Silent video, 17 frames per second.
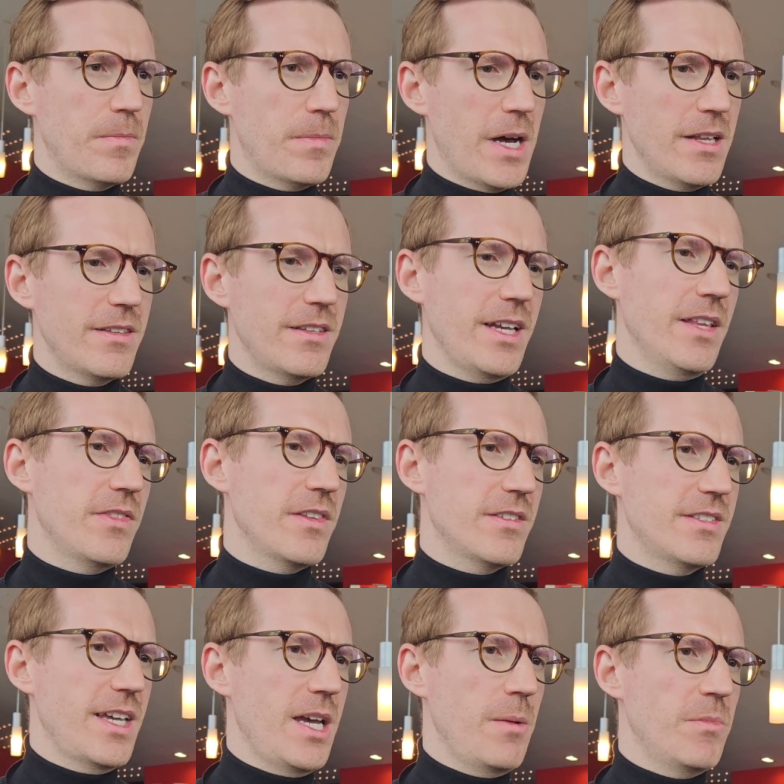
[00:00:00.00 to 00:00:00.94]
but at the
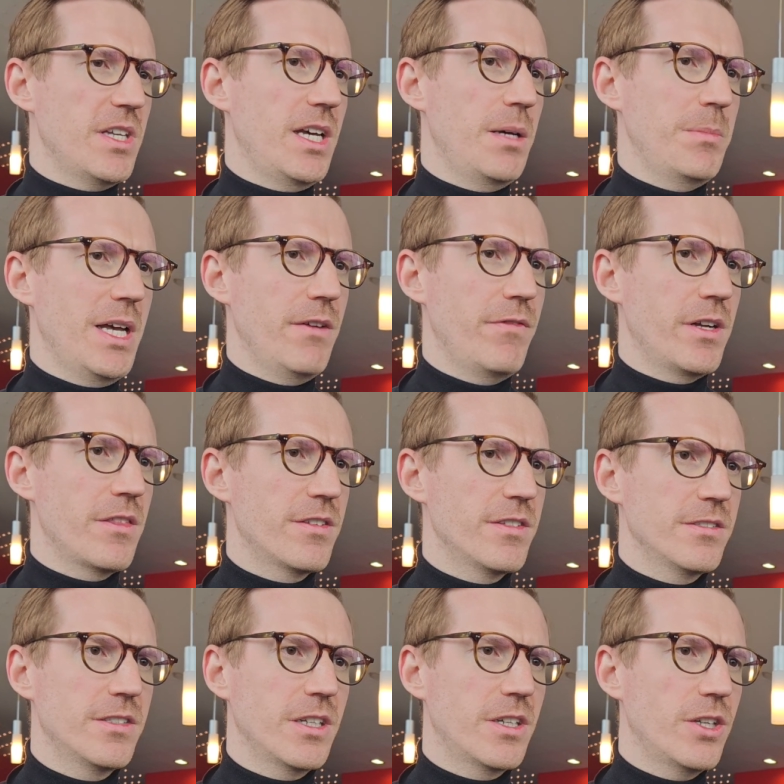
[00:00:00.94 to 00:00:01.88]
same time having
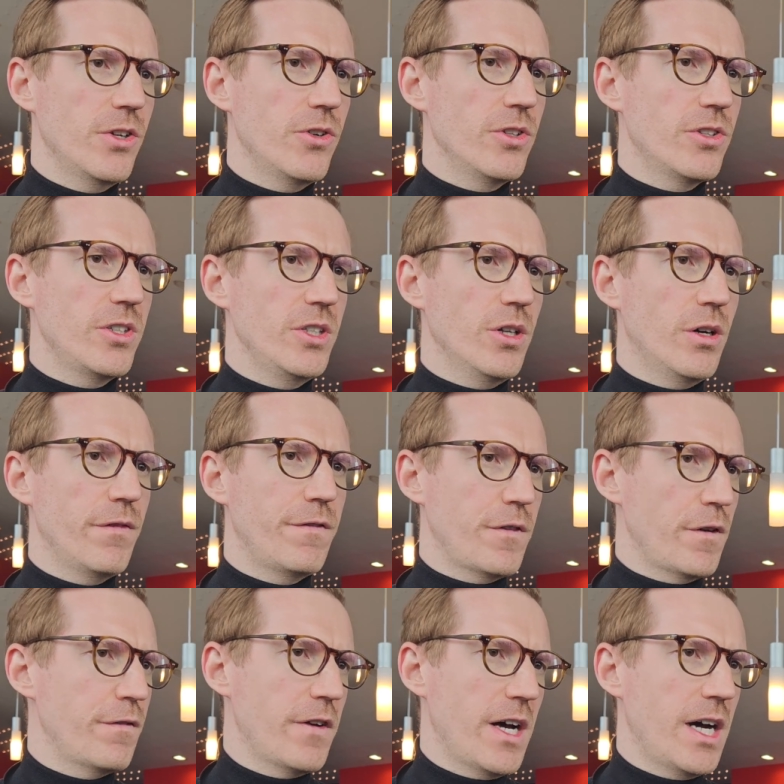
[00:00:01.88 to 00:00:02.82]
the security of
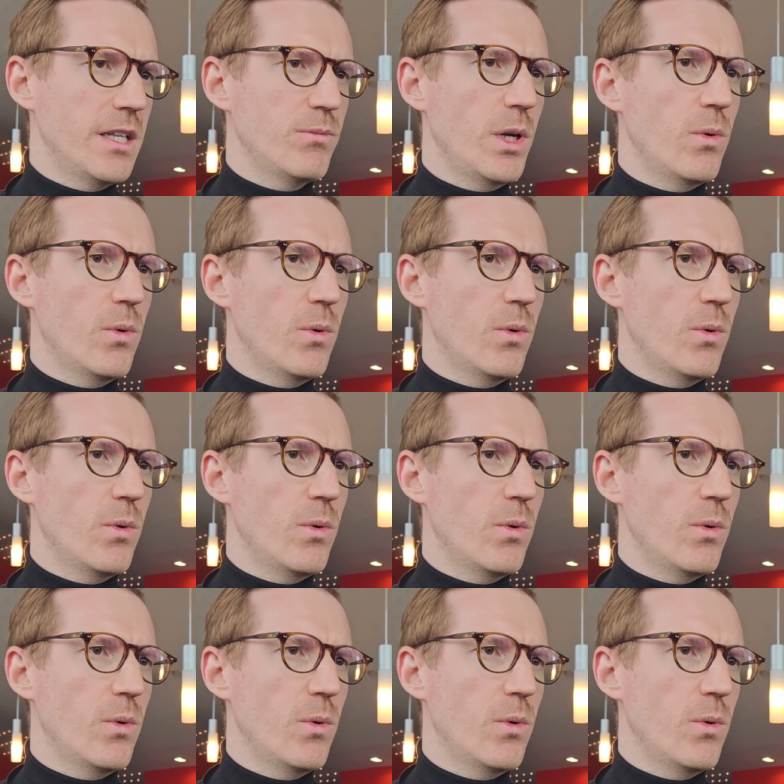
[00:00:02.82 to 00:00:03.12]
hardware